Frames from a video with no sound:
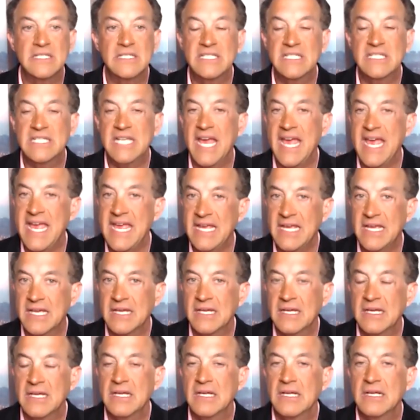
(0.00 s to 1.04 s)
Take
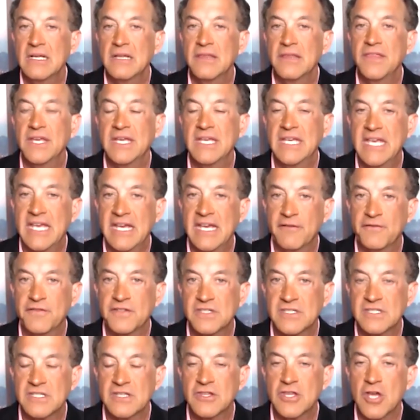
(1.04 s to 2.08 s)
the
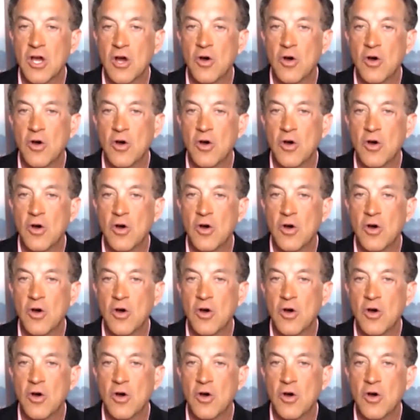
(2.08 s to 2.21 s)
gifts the